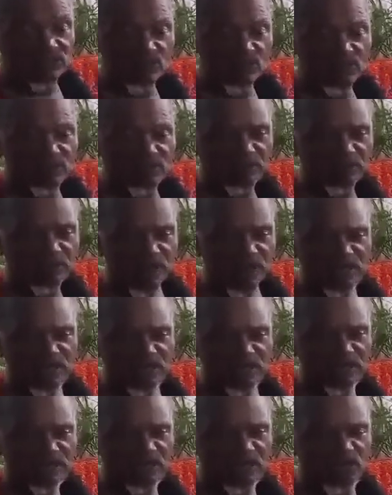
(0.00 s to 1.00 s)
to be
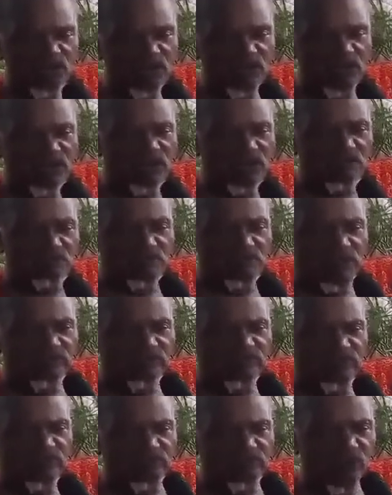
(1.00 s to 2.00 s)
precise, we
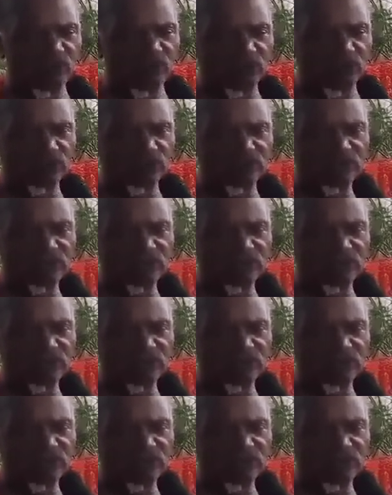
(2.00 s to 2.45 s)
played football